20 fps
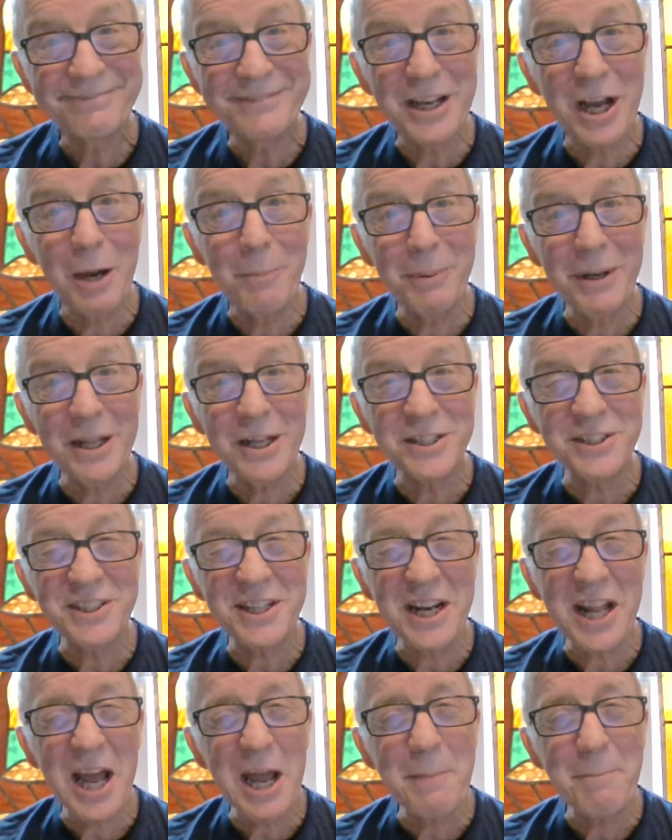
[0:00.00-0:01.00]
God bless.
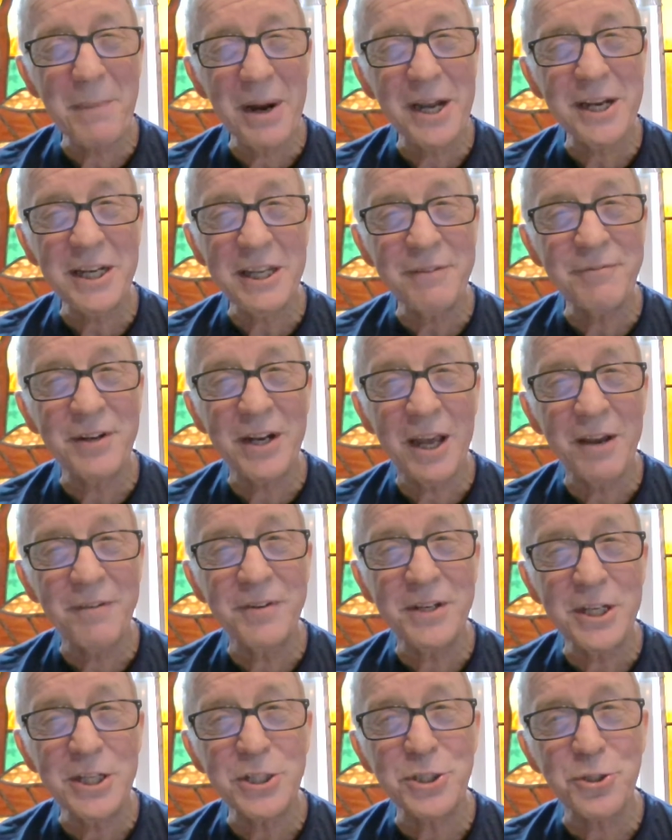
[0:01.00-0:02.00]
And I might even have
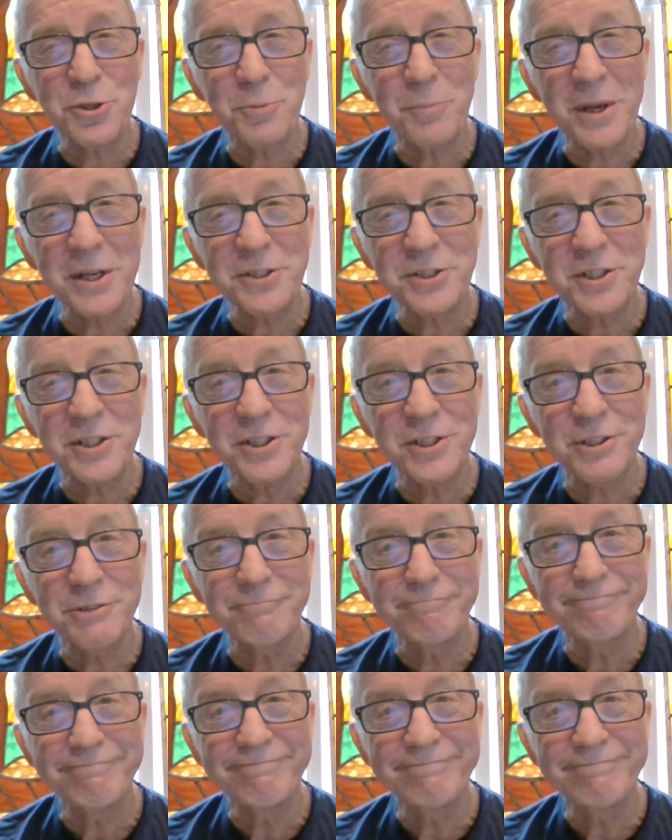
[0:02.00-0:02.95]
an Easter message.